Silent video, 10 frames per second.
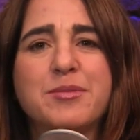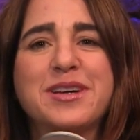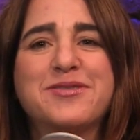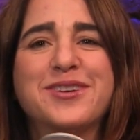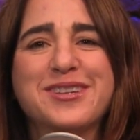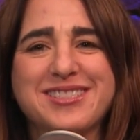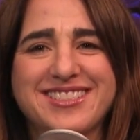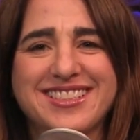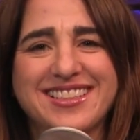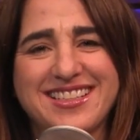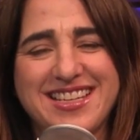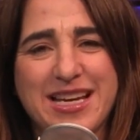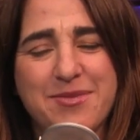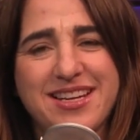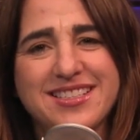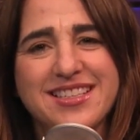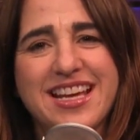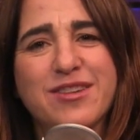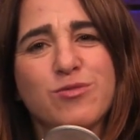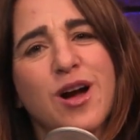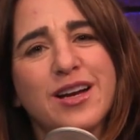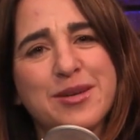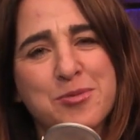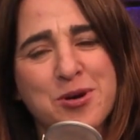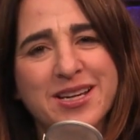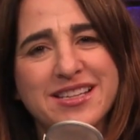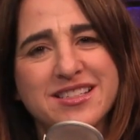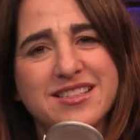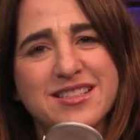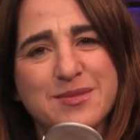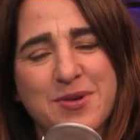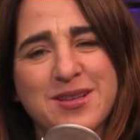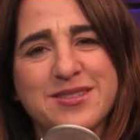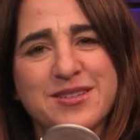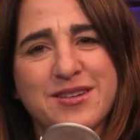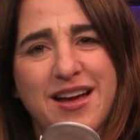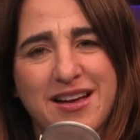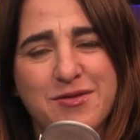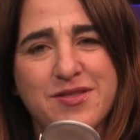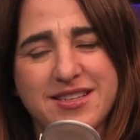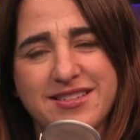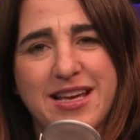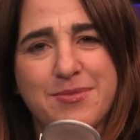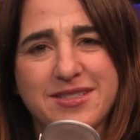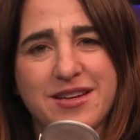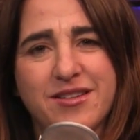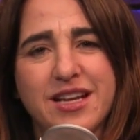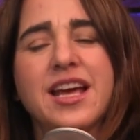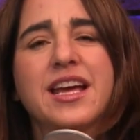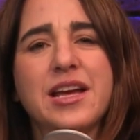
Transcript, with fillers: But first, let's take a minute to thank Rocket Mortgage, the sponsor of this episode.